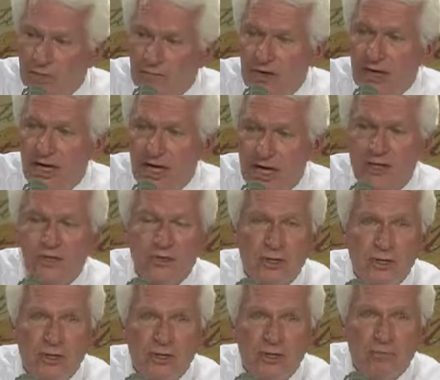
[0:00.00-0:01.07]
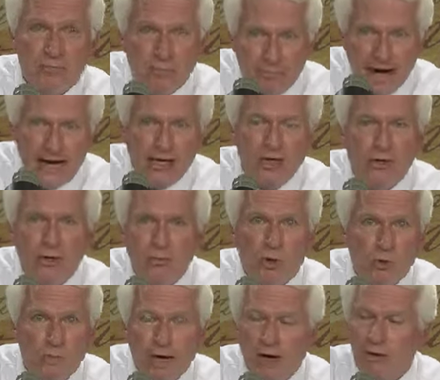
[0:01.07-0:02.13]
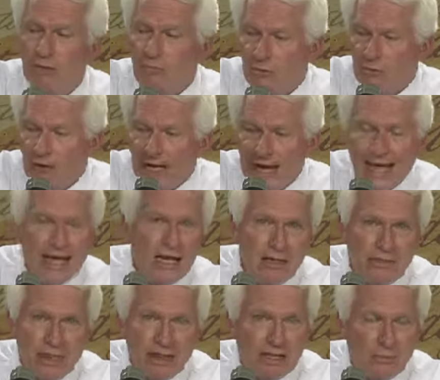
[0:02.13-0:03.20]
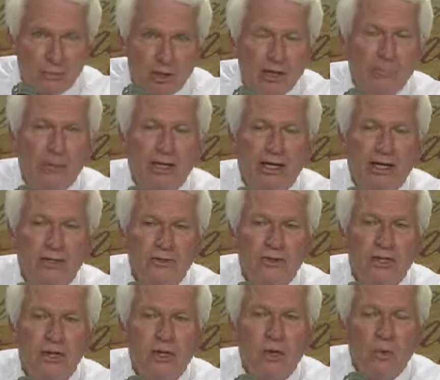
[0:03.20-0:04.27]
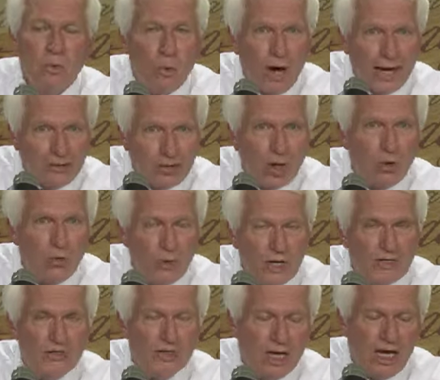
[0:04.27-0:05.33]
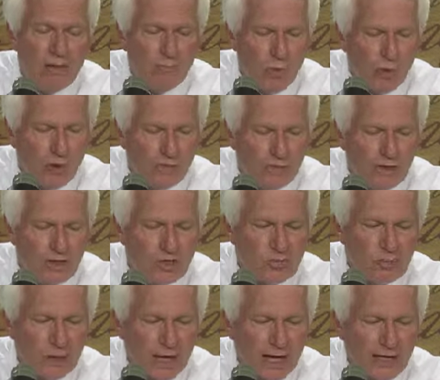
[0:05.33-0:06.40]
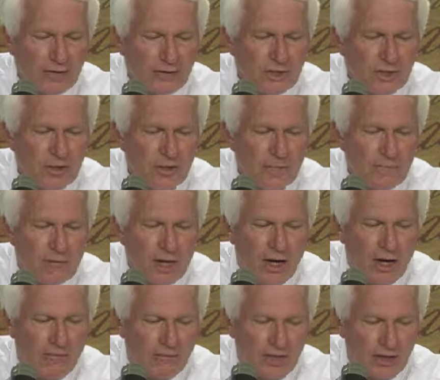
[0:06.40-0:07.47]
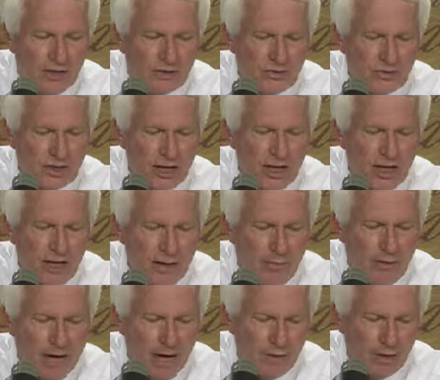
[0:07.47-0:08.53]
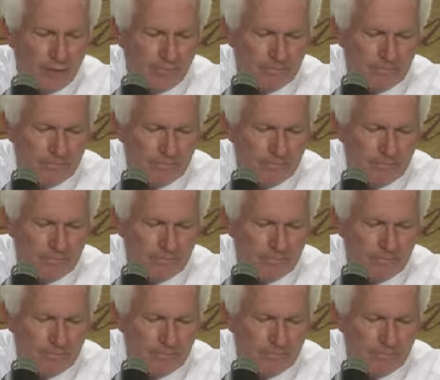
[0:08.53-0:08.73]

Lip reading: If he is mightier and more powerful than anything that we're up against, why don't we see more of the displays of his power?